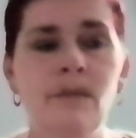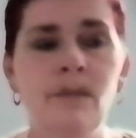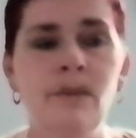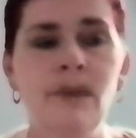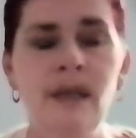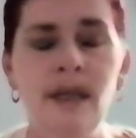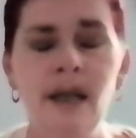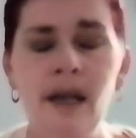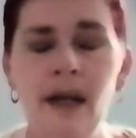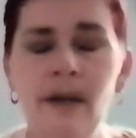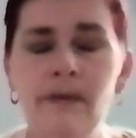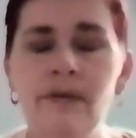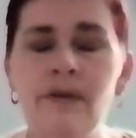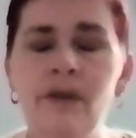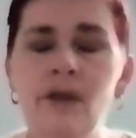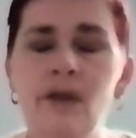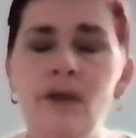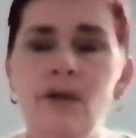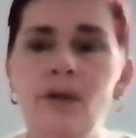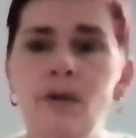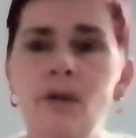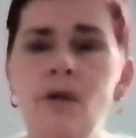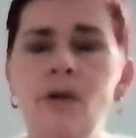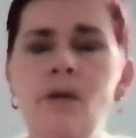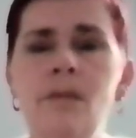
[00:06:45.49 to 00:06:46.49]
We have to
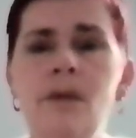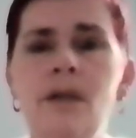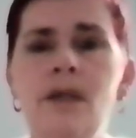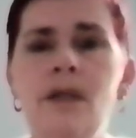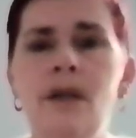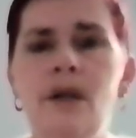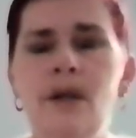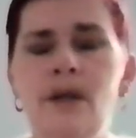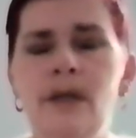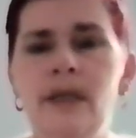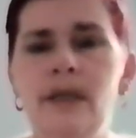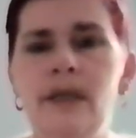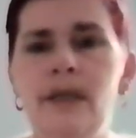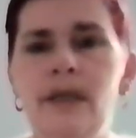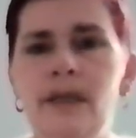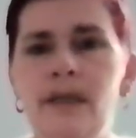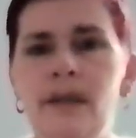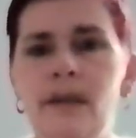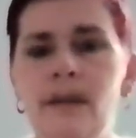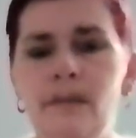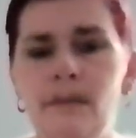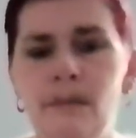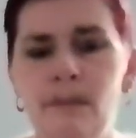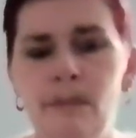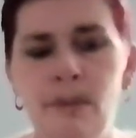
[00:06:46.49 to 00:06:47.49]
normalize,
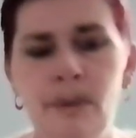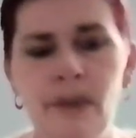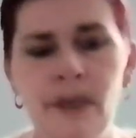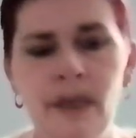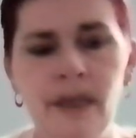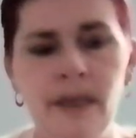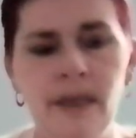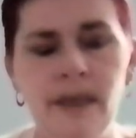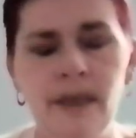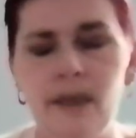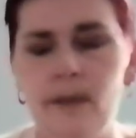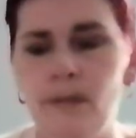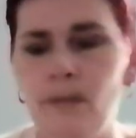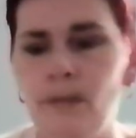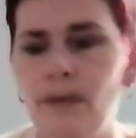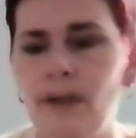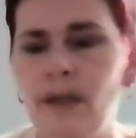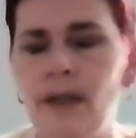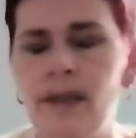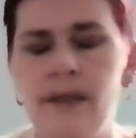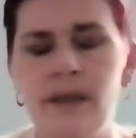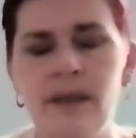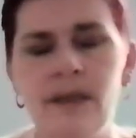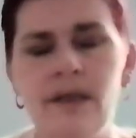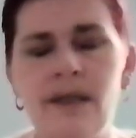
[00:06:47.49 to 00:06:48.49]
put it into
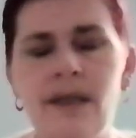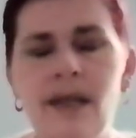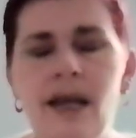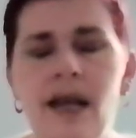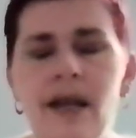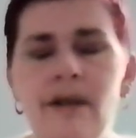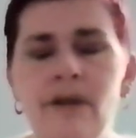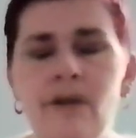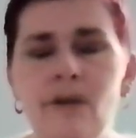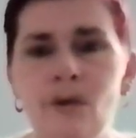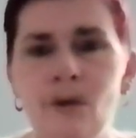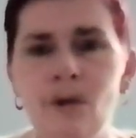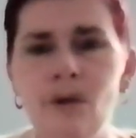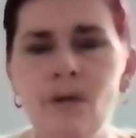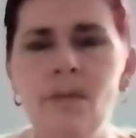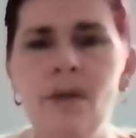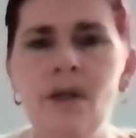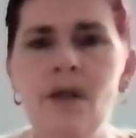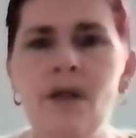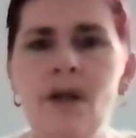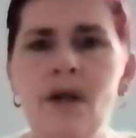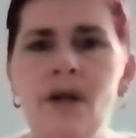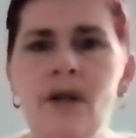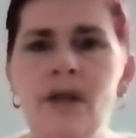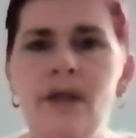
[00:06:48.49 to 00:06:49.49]
practice and
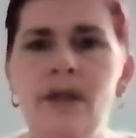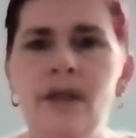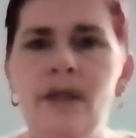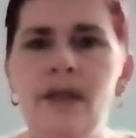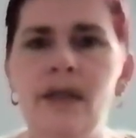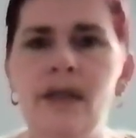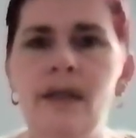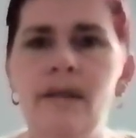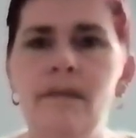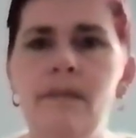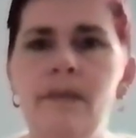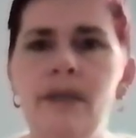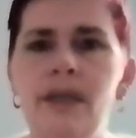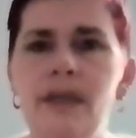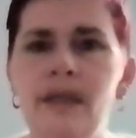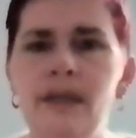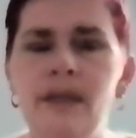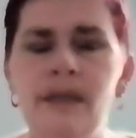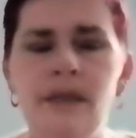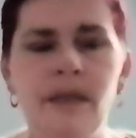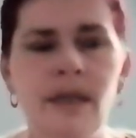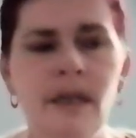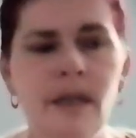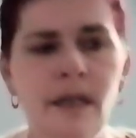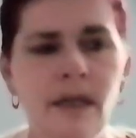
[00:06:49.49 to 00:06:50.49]
normalize it,
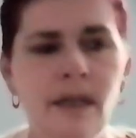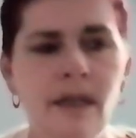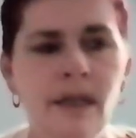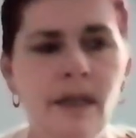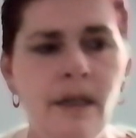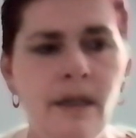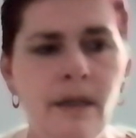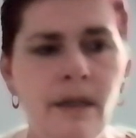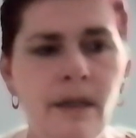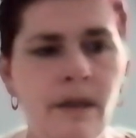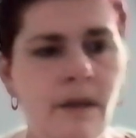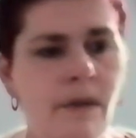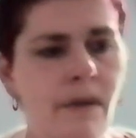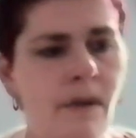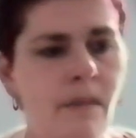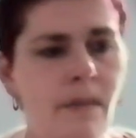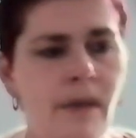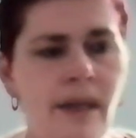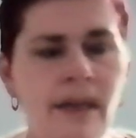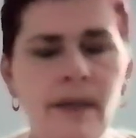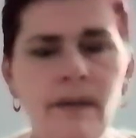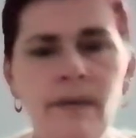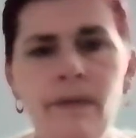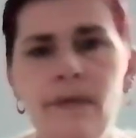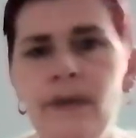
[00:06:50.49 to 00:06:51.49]
because there are
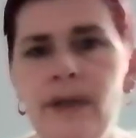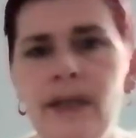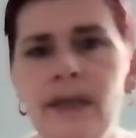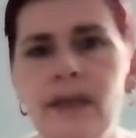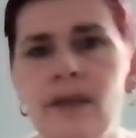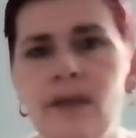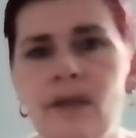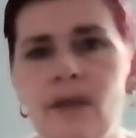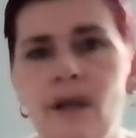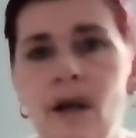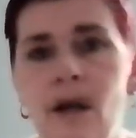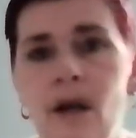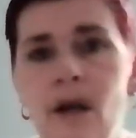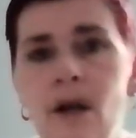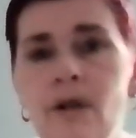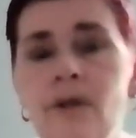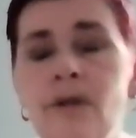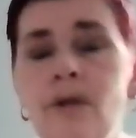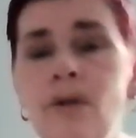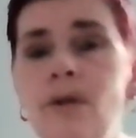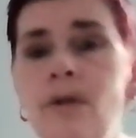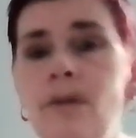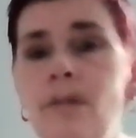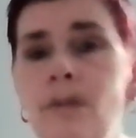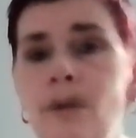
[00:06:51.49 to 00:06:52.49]
many things that are
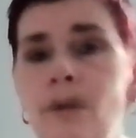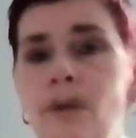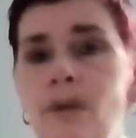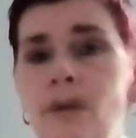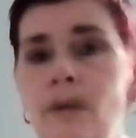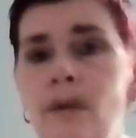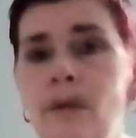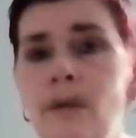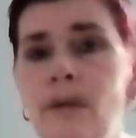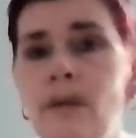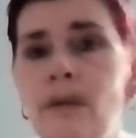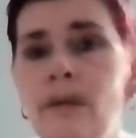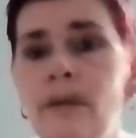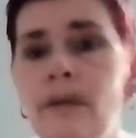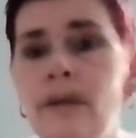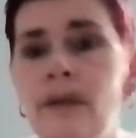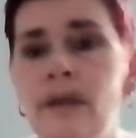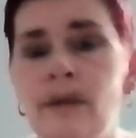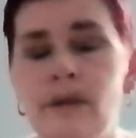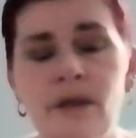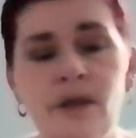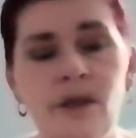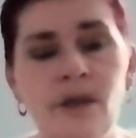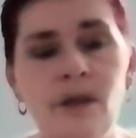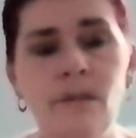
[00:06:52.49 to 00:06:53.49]
normal
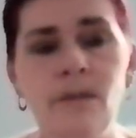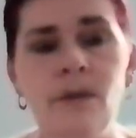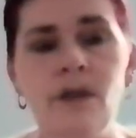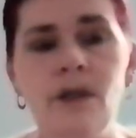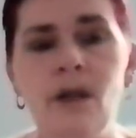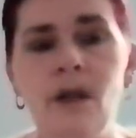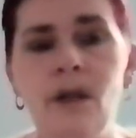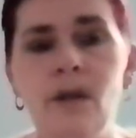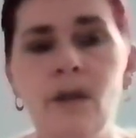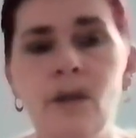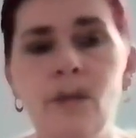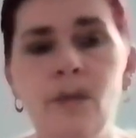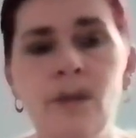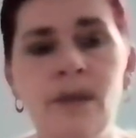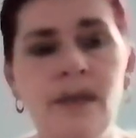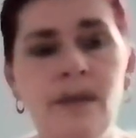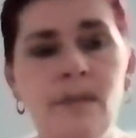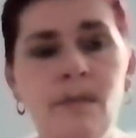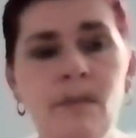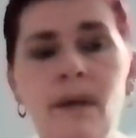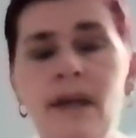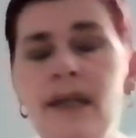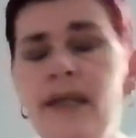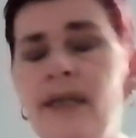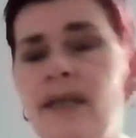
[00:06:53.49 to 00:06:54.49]
that sometimes we
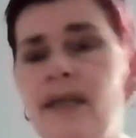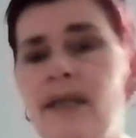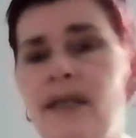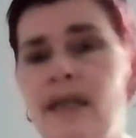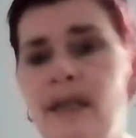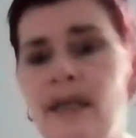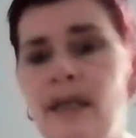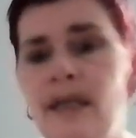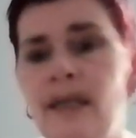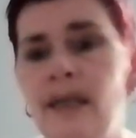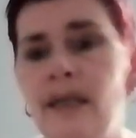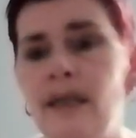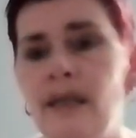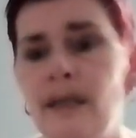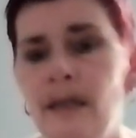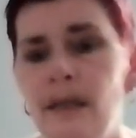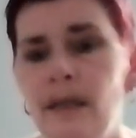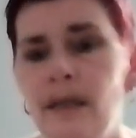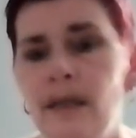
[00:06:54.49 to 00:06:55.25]
may see,